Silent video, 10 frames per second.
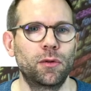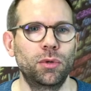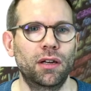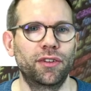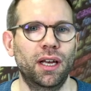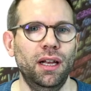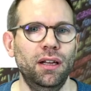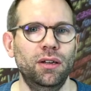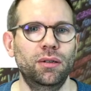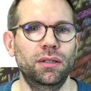We have a
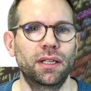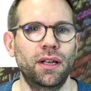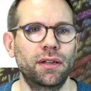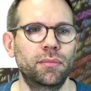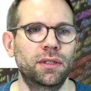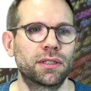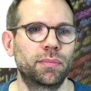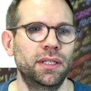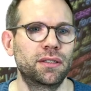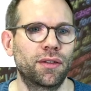hello, anonymous,
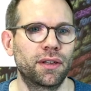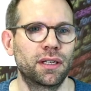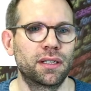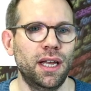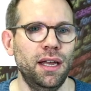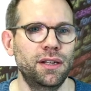please authenticate